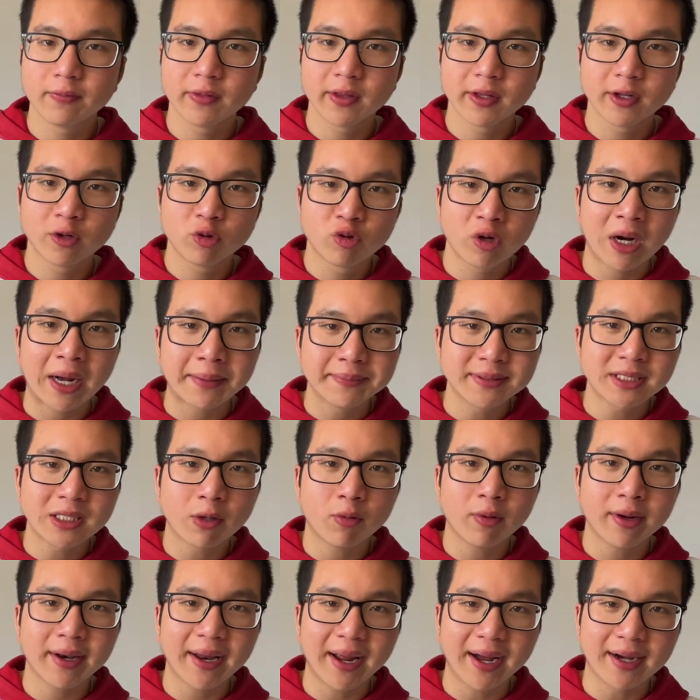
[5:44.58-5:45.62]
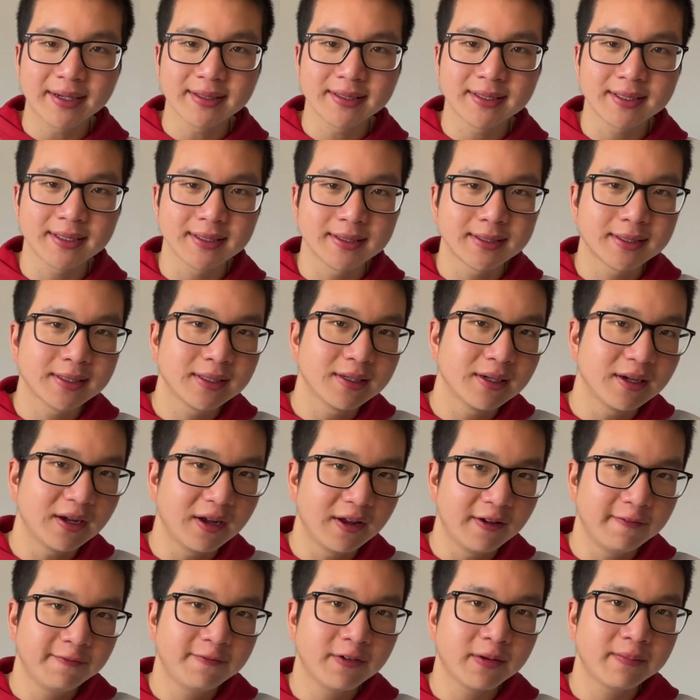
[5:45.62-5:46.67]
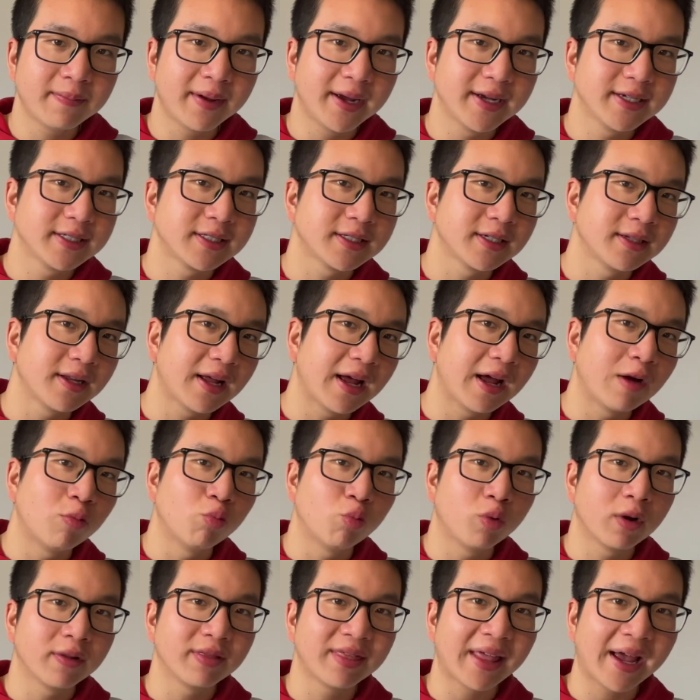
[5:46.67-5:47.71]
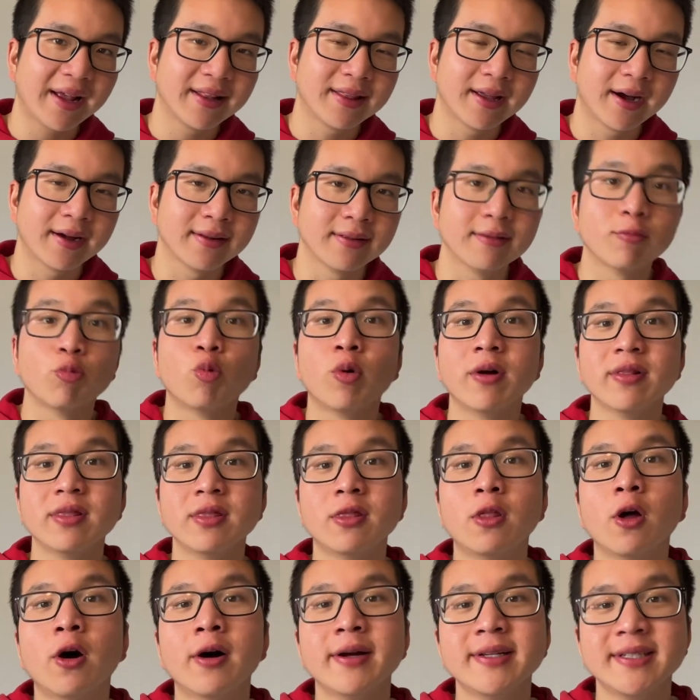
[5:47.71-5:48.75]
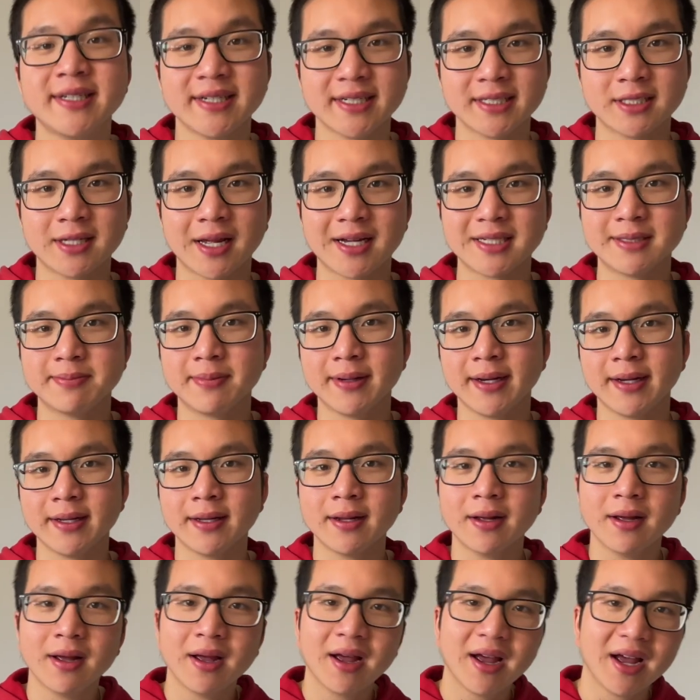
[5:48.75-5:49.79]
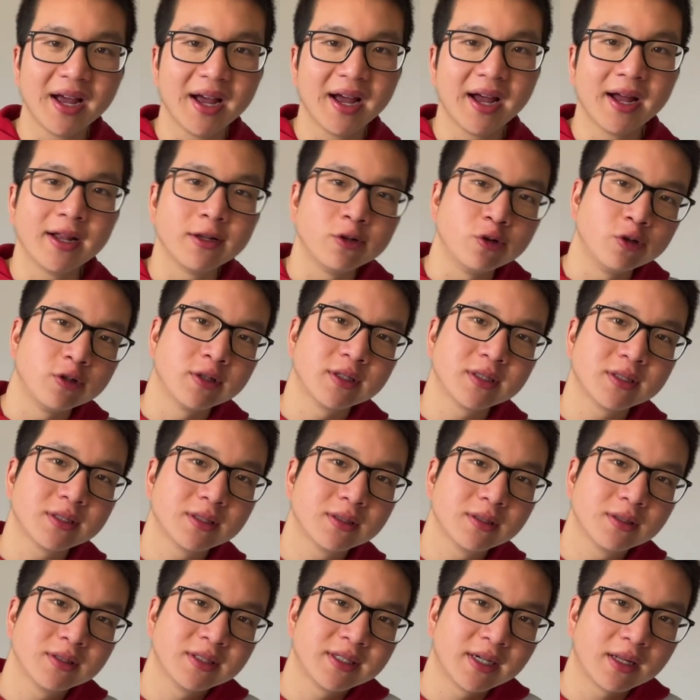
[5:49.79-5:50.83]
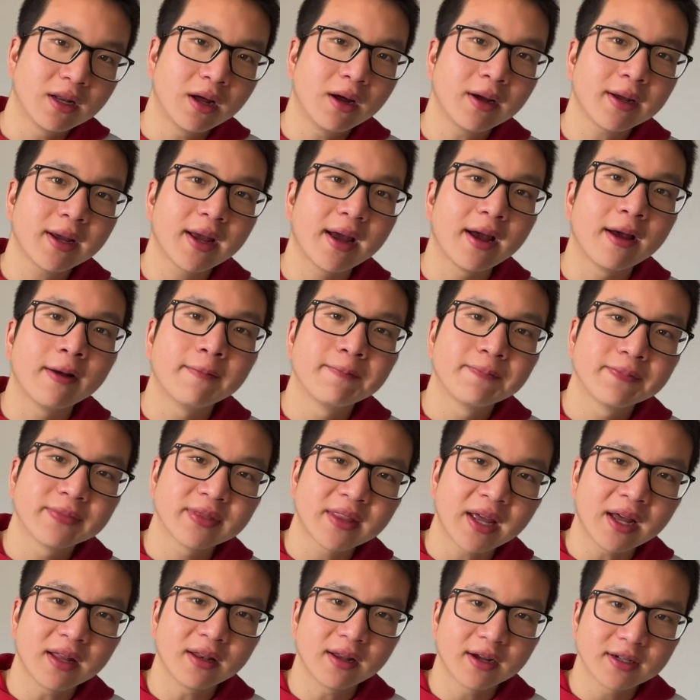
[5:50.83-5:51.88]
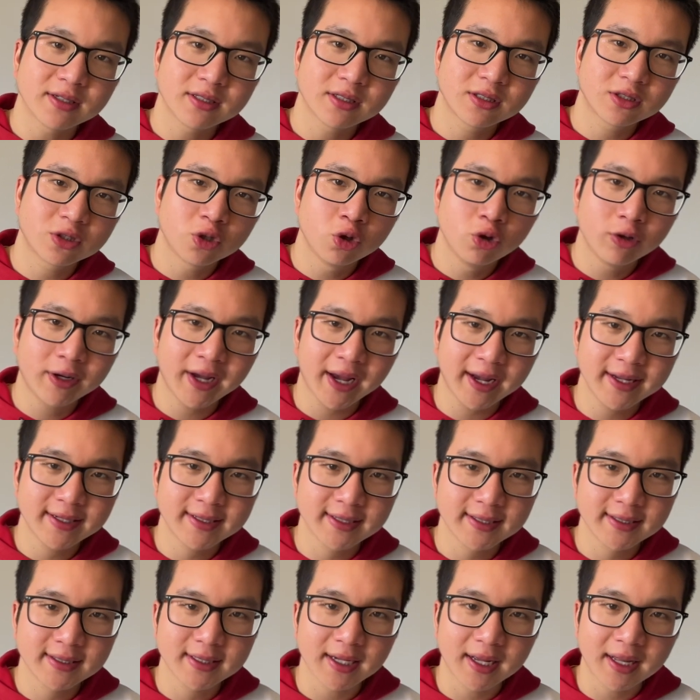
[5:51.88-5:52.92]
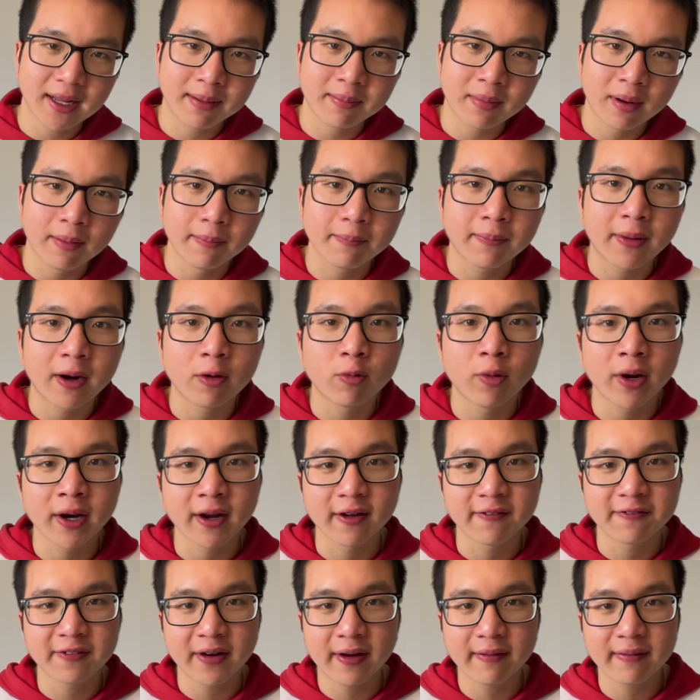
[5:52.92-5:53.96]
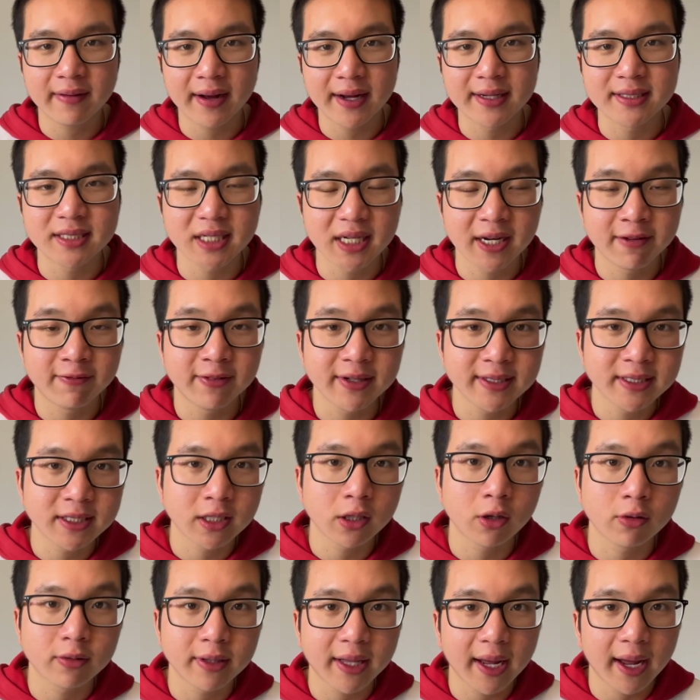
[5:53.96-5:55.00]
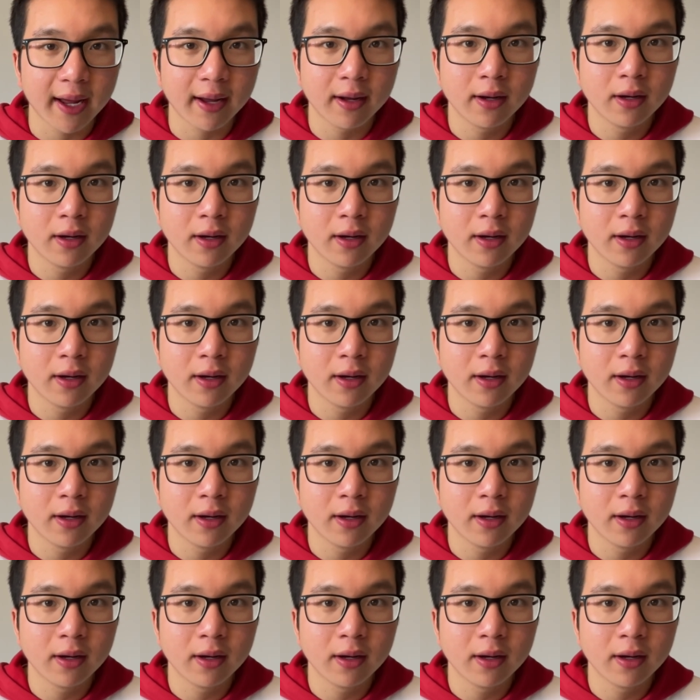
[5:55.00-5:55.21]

grabbed someone else's information and what they've done, what their test has been, and you just said, okay, they lost 2 kgs in a month by running 5Ks every single day.